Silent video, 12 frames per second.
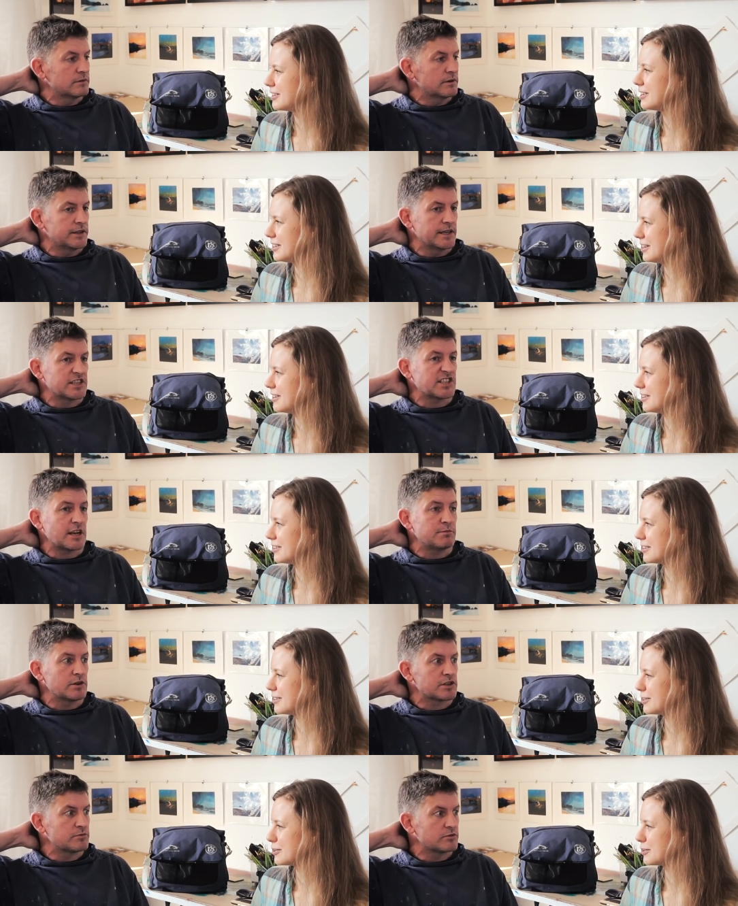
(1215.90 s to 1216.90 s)
Speaker 1: it all. And there's
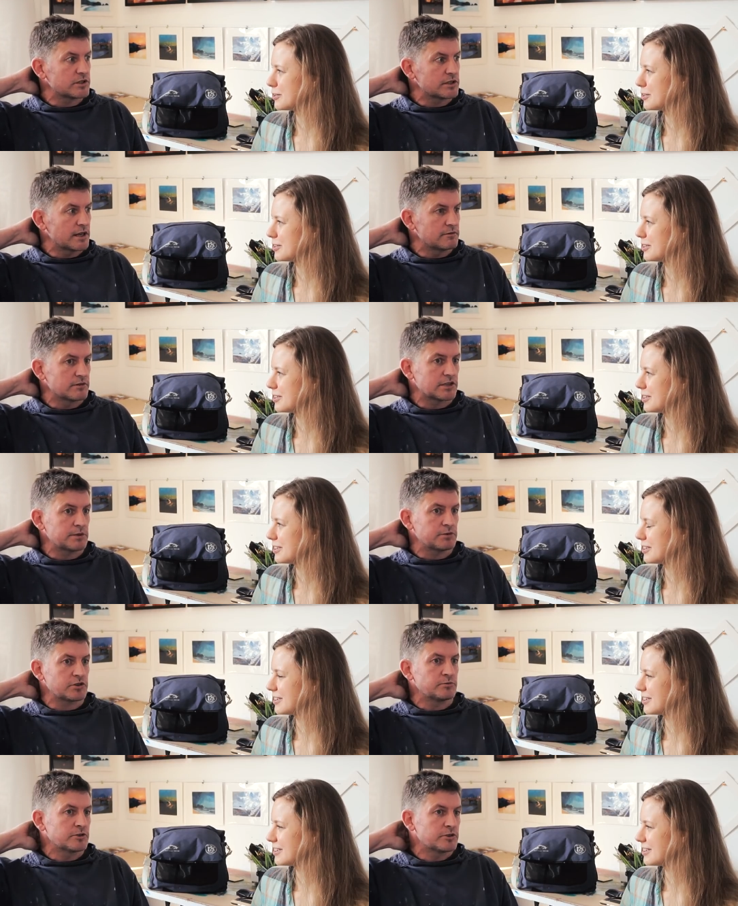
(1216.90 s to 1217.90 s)
so much more to know,
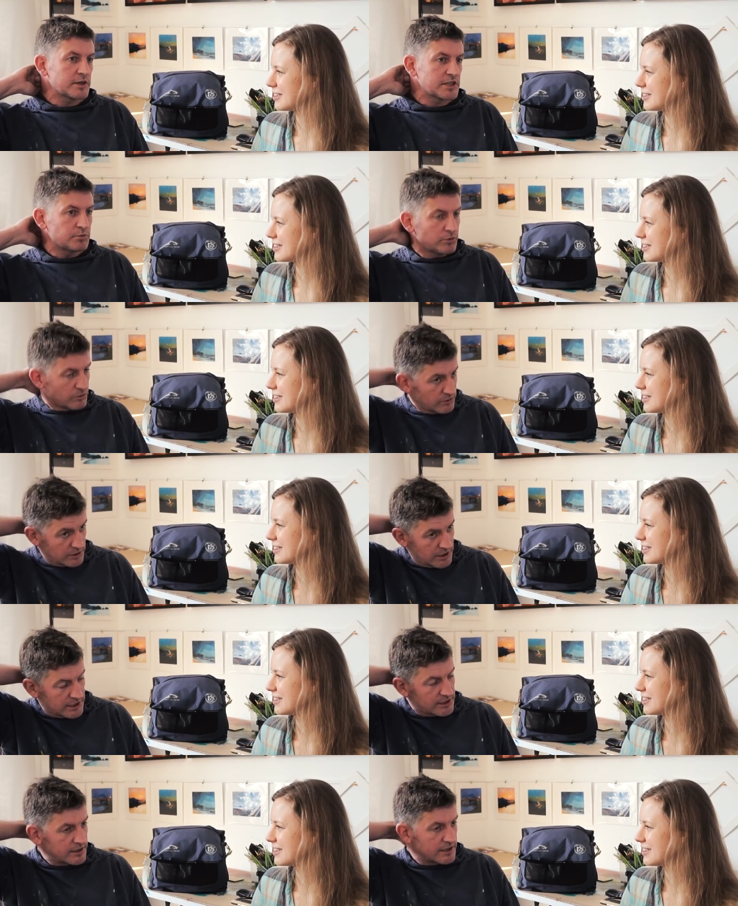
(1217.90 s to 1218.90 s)
so much more to explore
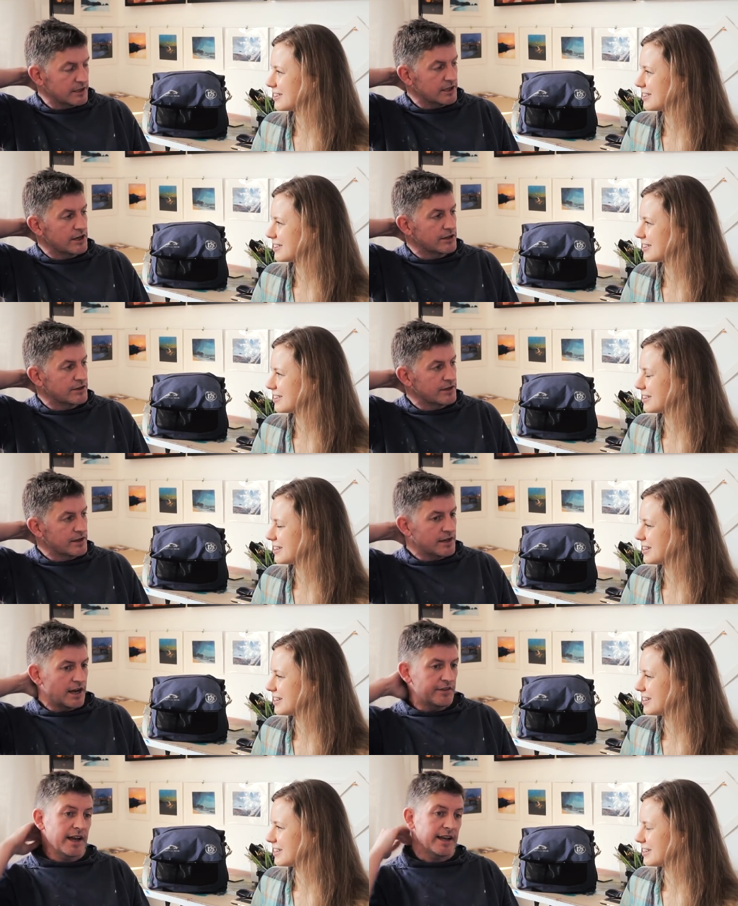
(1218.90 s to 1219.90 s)
and, and, and learn.
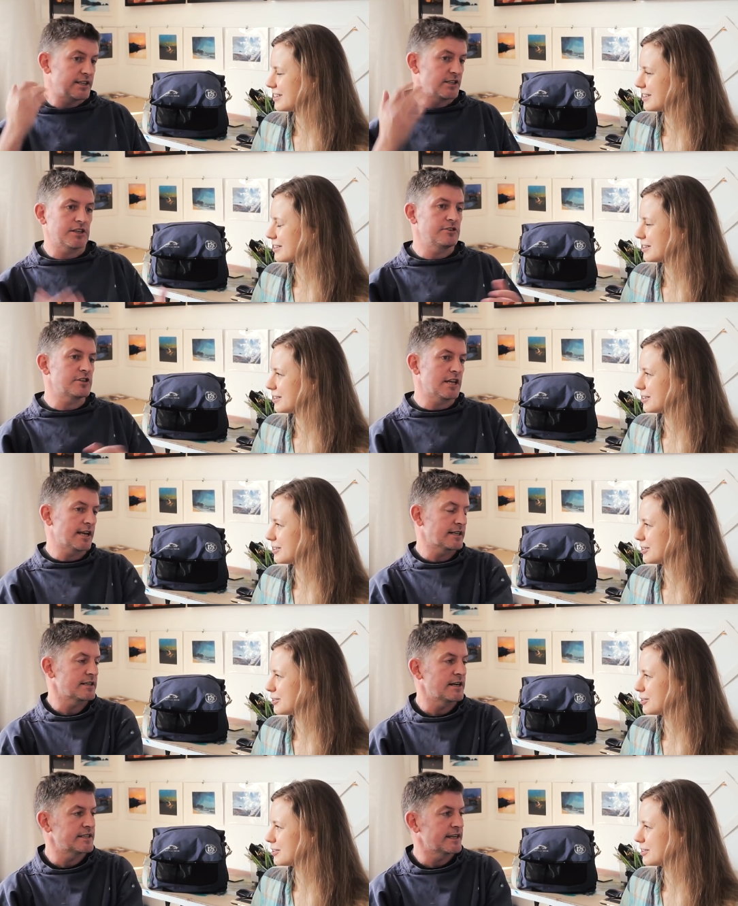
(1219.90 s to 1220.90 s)
And that is
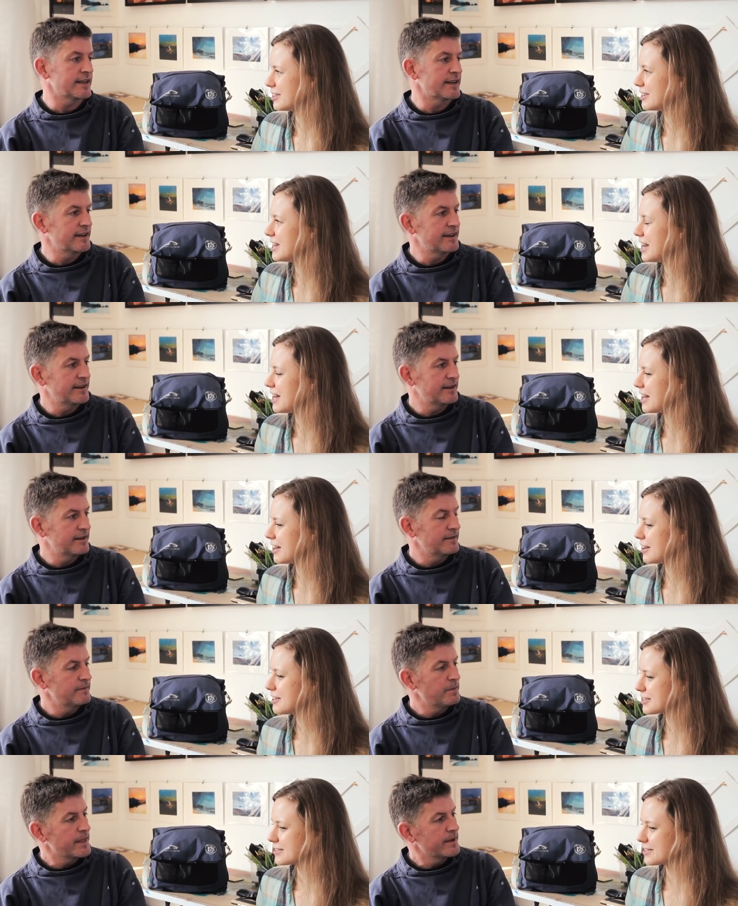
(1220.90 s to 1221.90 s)
hugely exciting.
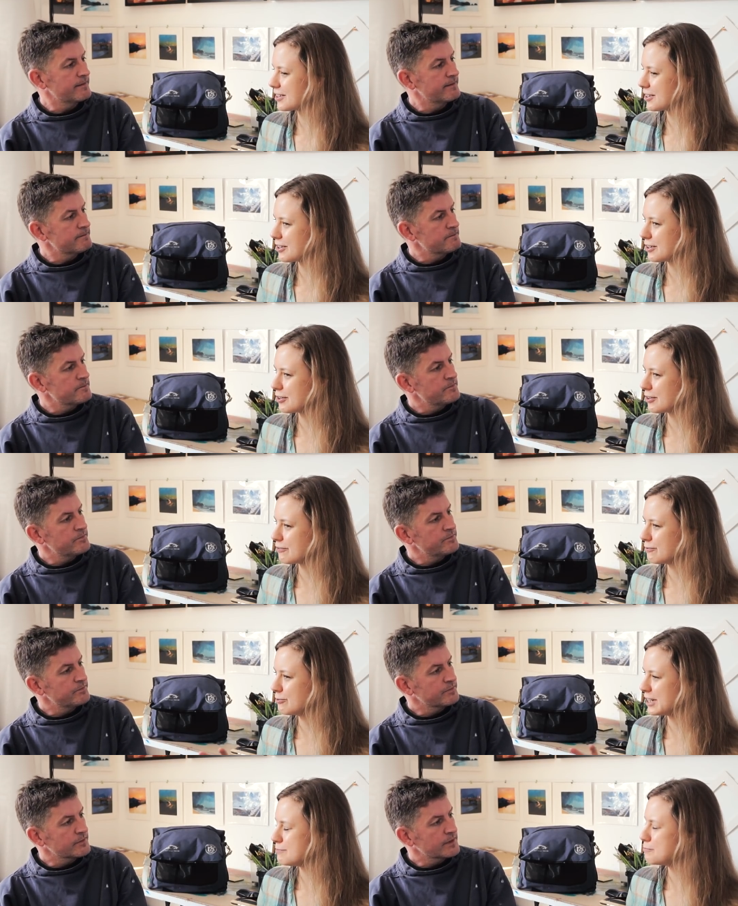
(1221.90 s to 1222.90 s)
Speaker 2: And that's
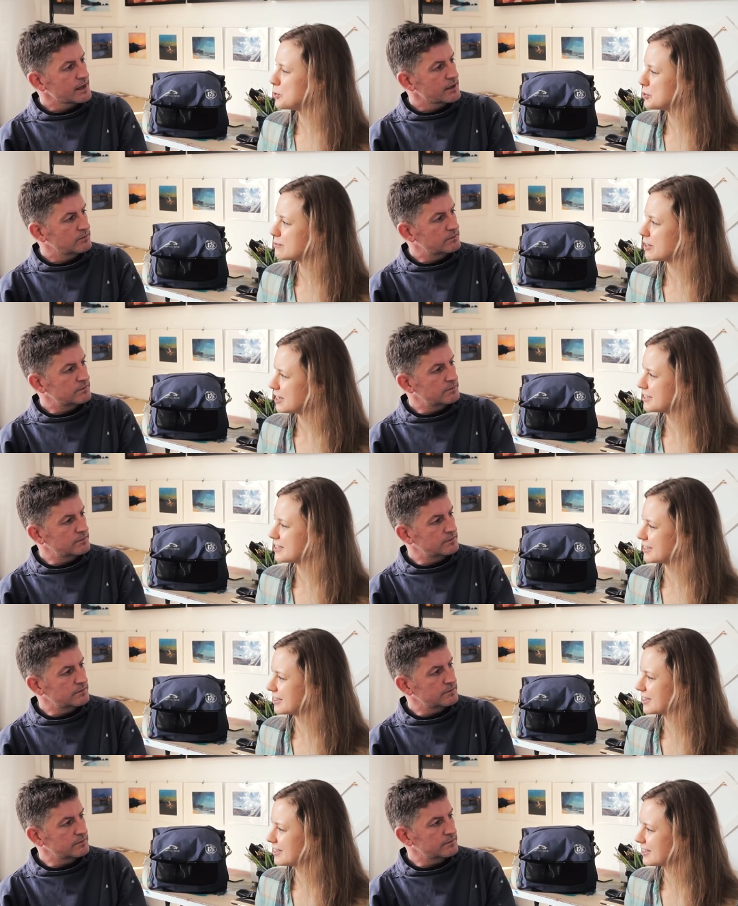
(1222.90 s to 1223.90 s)
really
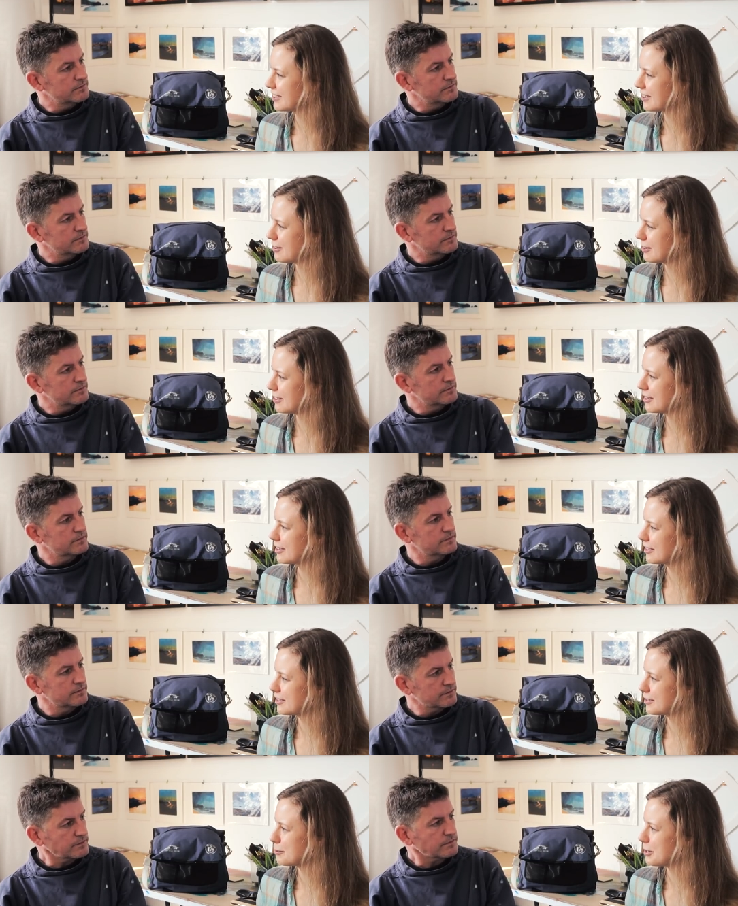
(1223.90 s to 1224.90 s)
motivating, I
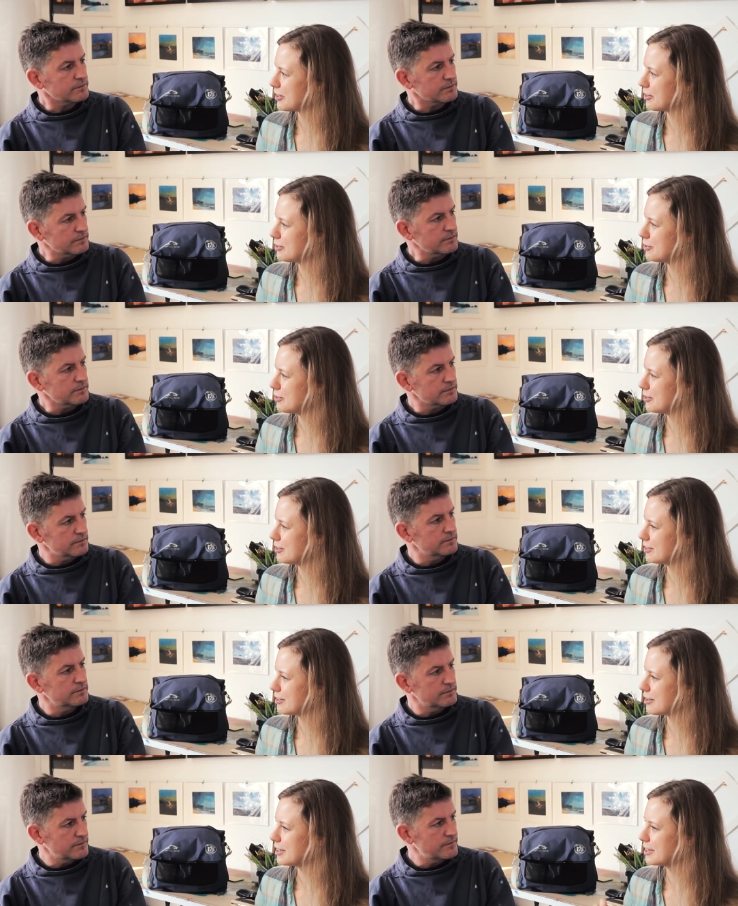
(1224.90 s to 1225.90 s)
think, as well,
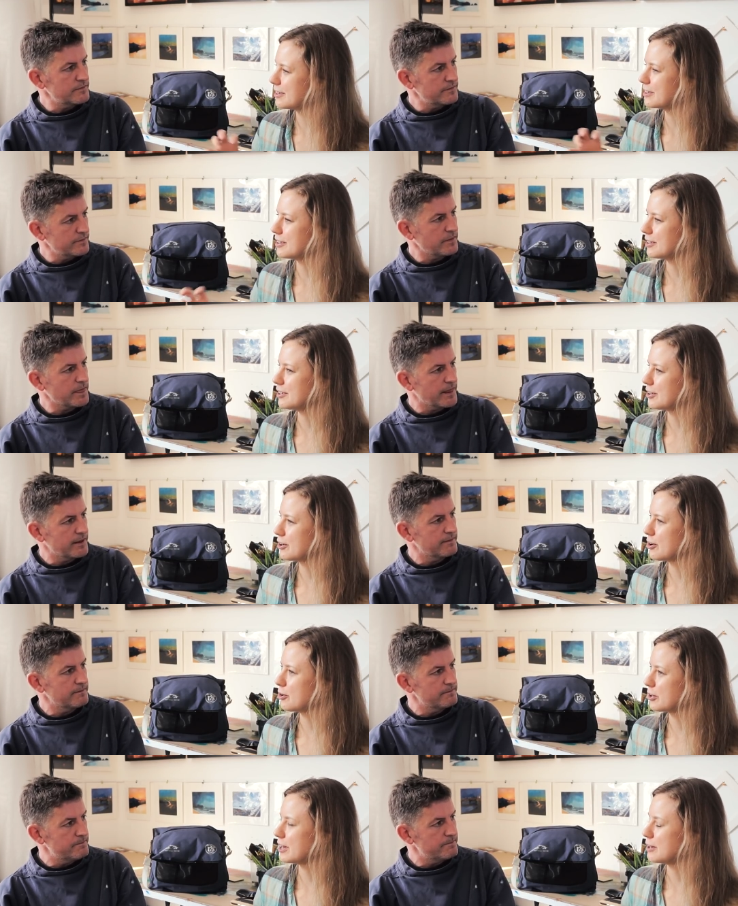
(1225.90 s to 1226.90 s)
thinking that
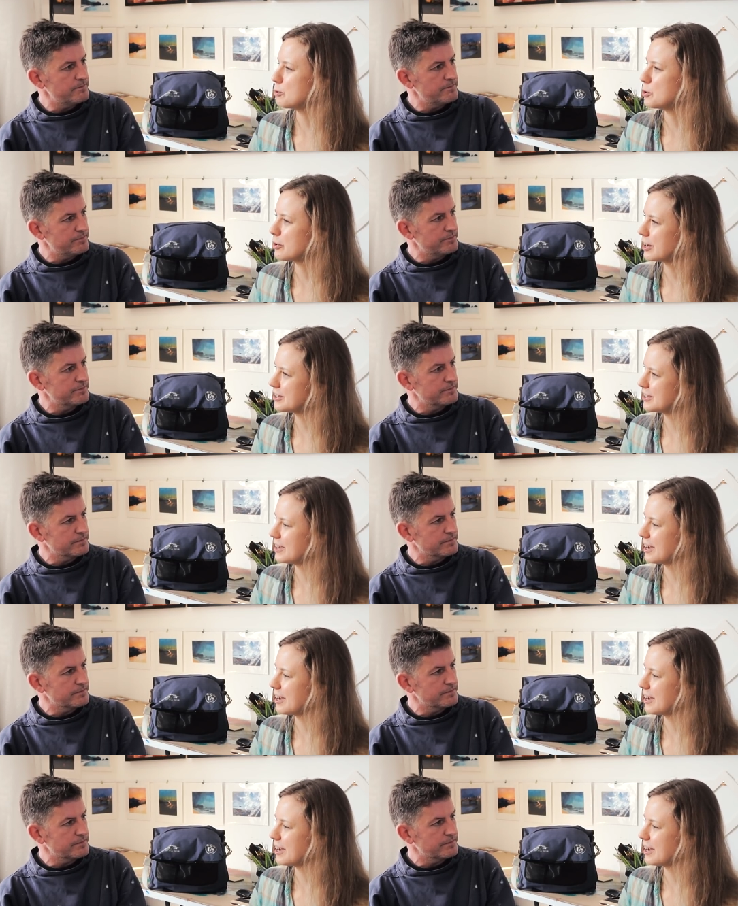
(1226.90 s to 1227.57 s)
okay, well,